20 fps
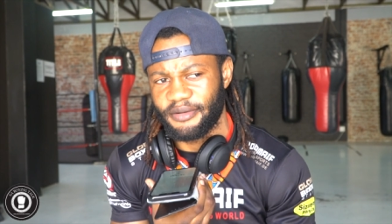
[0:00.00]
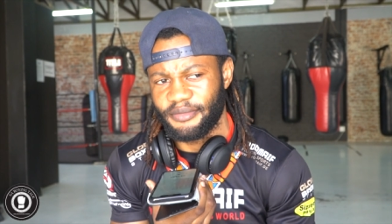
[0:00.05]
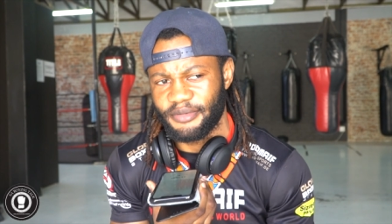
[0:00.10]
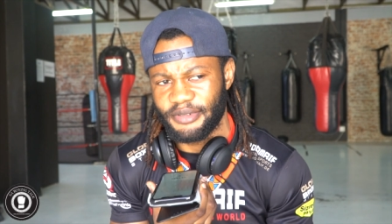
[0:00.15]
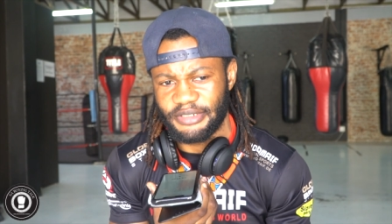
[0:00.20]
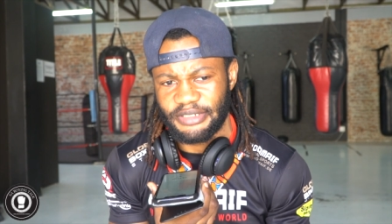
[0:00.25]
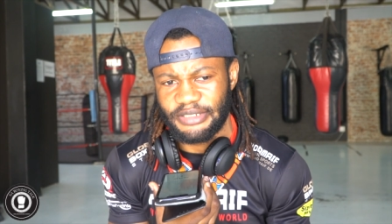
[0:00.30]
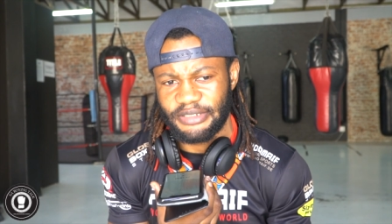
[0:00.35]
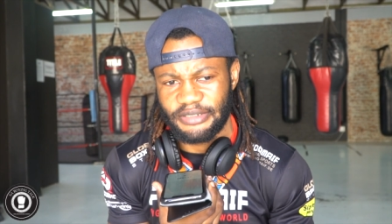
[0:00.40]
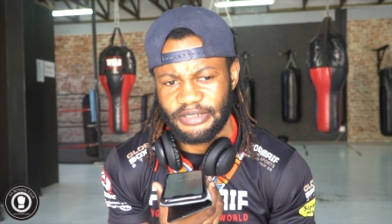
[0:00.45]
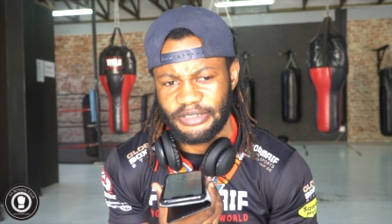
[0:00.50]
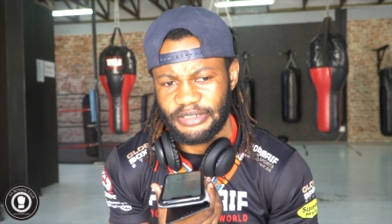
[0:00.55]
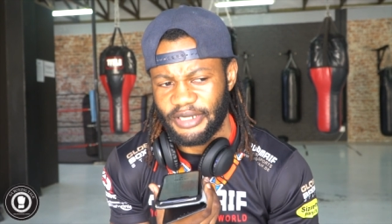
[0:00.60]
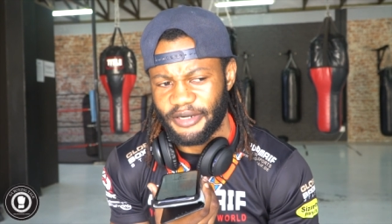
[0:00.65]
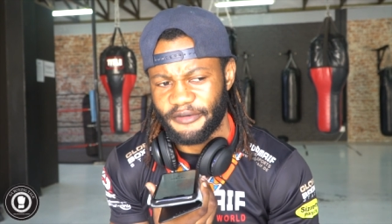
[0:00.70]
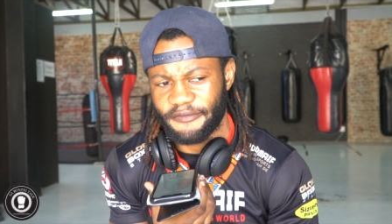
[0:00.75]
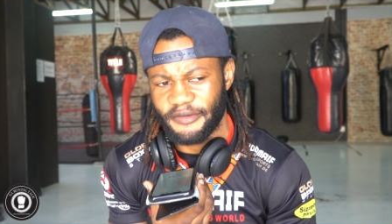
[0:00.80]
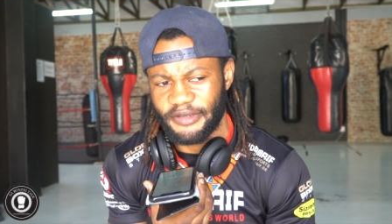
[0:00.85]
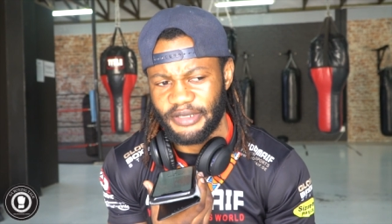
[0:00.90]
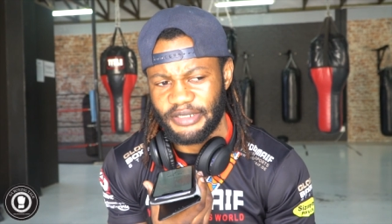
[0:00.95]
I'm a South
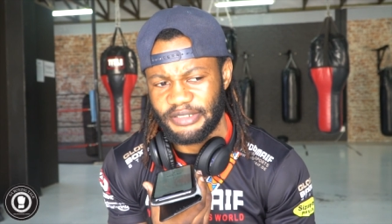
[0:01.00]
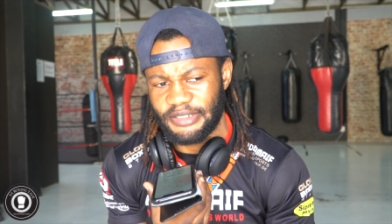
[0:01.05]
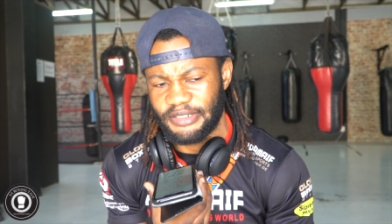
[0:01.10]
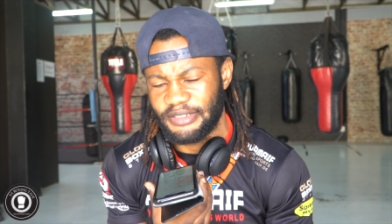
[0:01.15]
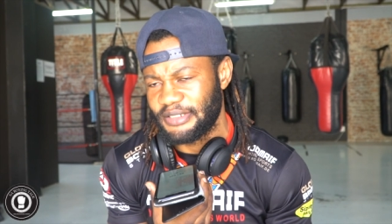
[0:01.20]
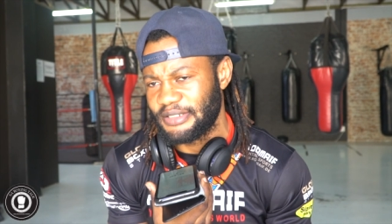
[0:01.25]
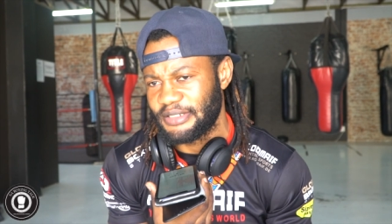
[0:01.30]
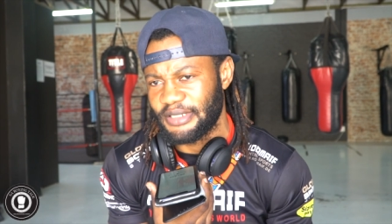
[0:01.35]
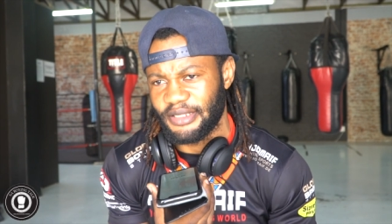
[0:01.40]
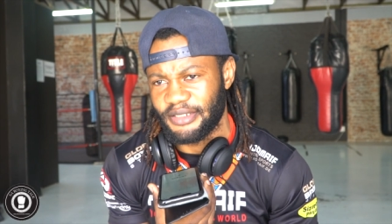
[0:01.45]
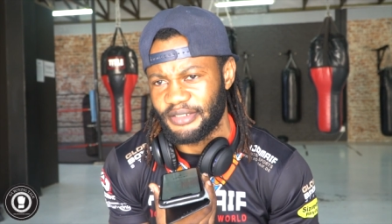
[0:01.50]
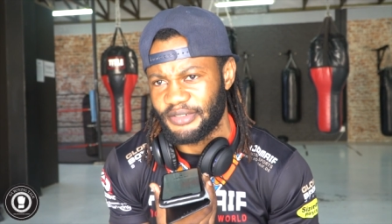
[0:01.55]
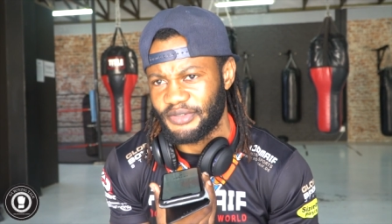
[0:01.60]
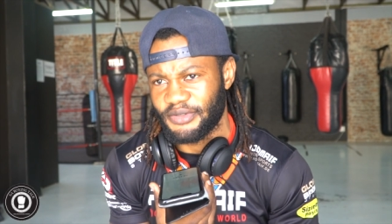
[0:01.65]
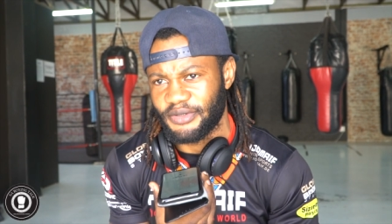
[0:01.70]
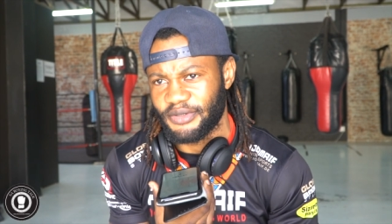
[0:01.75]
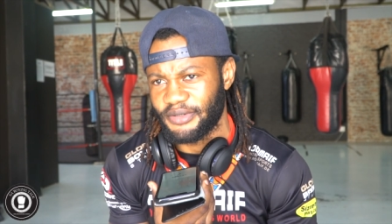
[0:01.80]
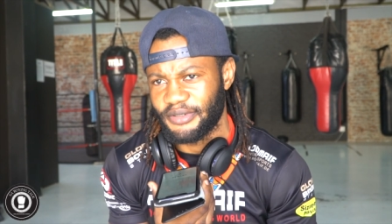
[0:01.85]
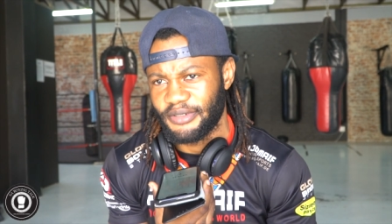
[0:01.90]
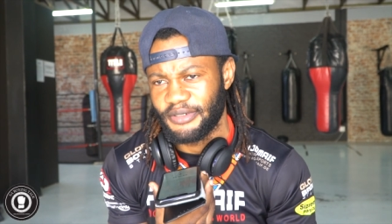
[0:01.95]
Africa citizen,
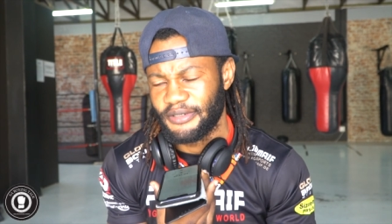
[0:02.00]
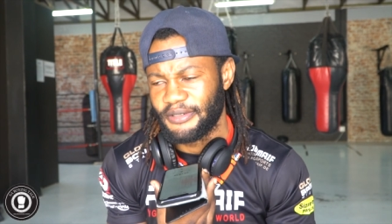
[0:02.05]
so.